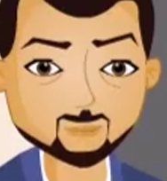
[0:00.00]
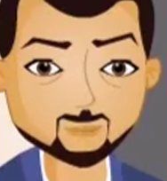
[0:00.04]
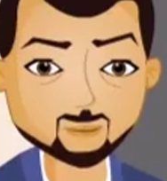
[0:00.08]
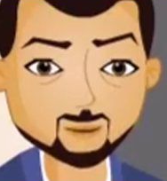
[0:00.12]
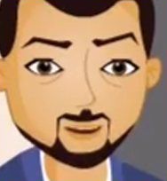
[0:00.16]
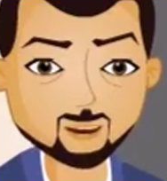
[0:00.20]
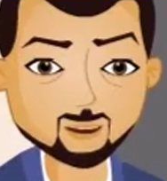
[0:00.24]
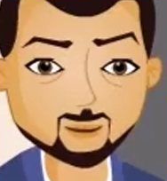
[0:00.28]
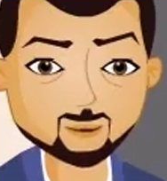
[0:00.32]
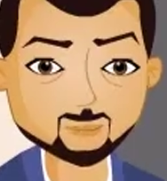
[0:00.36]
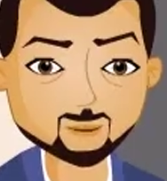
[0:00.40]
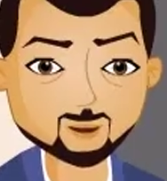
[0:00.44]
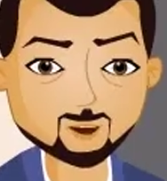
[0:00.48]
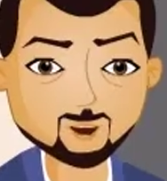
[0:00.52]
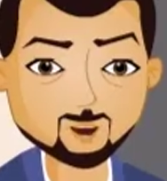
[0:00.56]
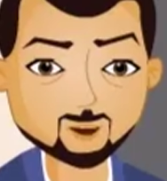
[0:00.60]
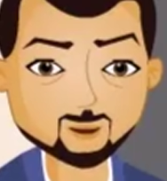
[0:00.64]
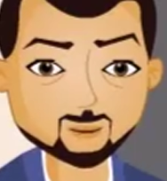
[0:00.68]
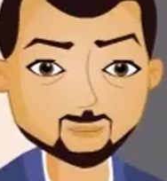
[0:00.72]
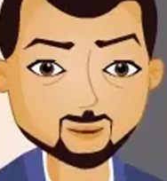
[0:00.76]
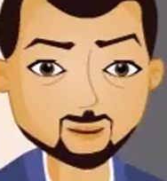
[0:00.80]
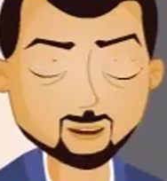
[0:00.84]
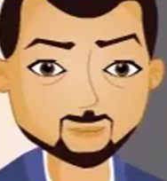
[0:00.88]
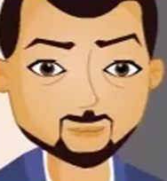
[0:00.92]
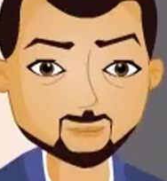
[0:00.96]
First of
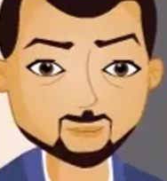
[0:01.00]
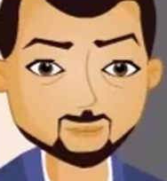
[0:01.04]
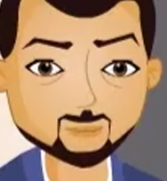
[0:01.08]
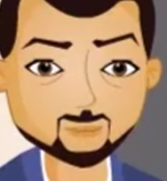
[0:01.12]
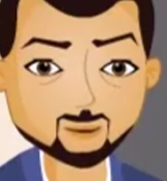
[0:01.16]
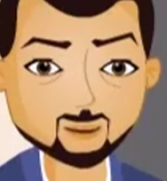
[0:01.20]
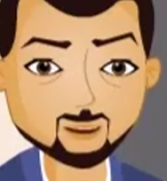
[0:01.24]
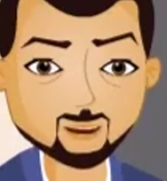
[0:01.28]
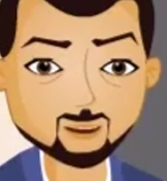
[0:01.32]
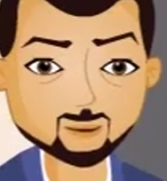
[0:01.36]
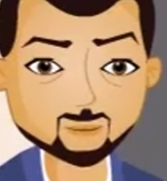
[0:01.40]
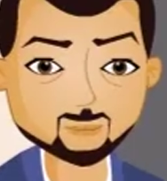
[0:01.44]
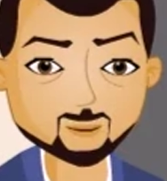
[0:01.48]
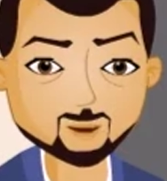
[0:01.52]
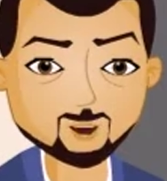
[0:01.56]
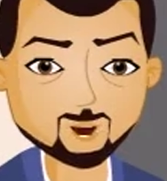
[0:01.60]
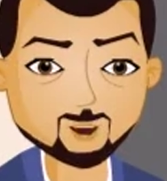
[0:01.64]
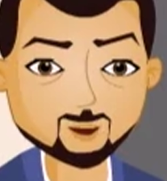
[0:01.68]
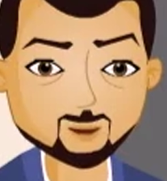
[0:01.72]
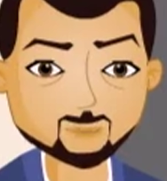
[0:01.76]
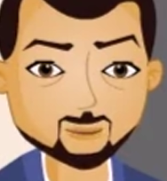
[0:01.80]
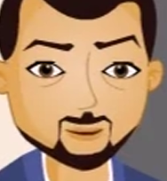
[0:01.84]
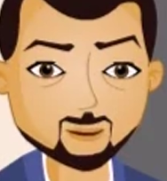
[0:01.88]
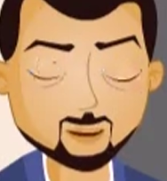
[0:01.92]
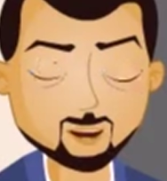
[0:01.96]
all, find the
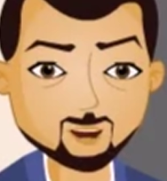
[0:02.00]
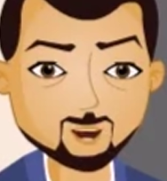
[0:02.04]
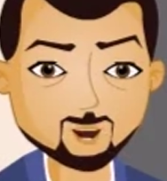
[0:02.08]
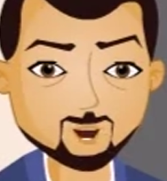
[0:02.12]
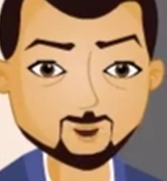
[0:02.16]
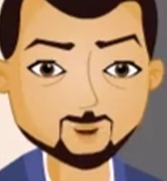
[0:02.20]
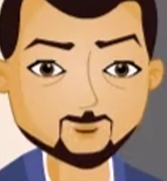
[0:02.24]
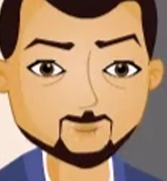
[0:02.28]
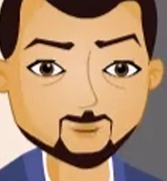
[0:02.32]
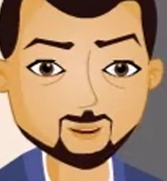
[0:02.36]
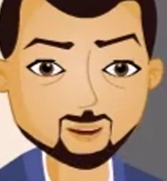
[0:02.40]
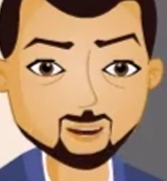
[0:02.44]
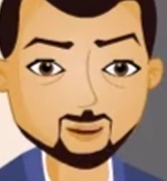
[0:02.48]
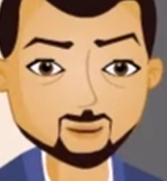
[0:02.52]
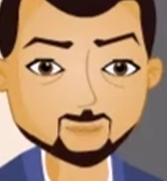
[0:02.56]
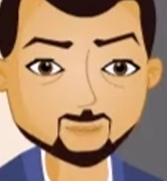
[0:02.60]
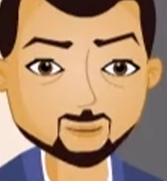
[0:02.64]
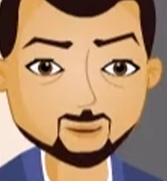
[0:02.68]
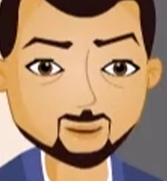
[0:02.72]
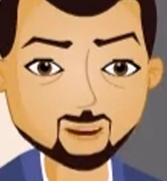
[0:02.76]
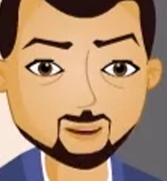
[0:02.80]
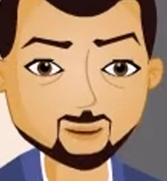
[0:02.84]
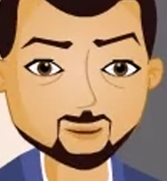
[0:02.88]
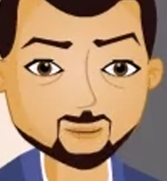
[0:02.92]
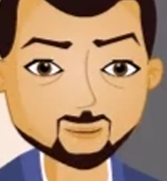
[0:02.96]
prime factors of the
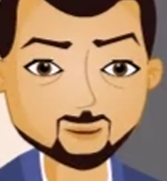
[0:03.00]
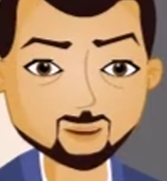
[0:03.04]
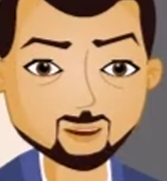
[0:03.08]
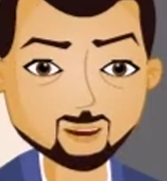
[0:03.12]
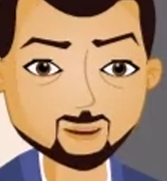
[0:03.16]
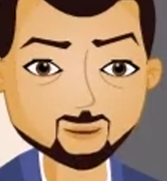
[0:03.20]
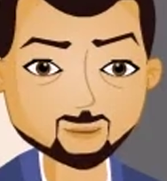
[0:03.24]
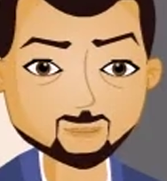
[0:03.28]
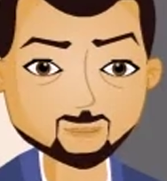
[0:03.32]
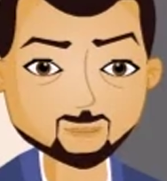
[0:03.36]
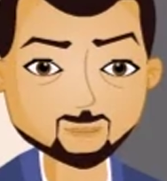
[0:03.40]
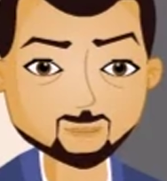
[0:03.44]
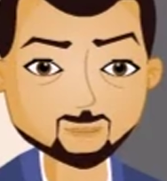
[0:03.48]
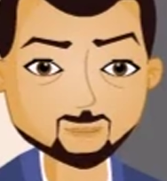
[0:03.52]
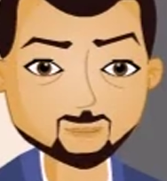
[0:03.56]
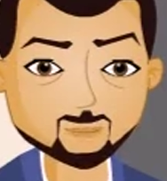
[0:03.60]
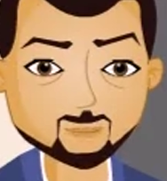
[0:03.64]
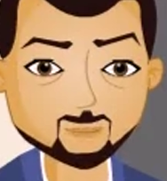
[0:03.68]
given number.